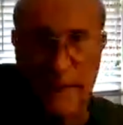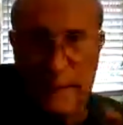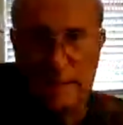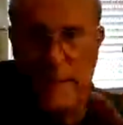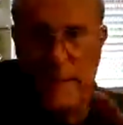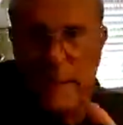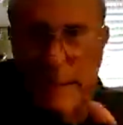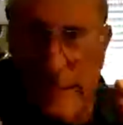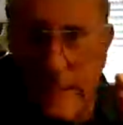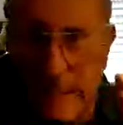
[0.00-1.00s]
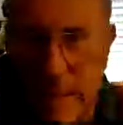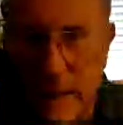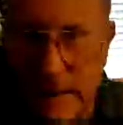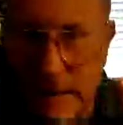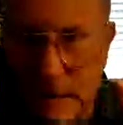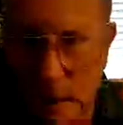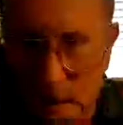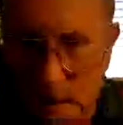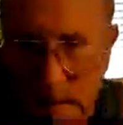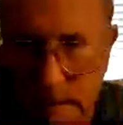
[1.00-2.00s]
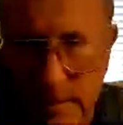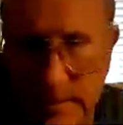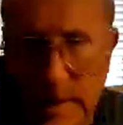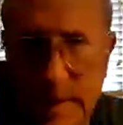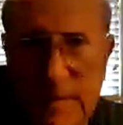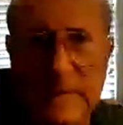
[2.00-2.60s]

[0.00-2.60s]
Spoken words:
Test next Thursday, okay?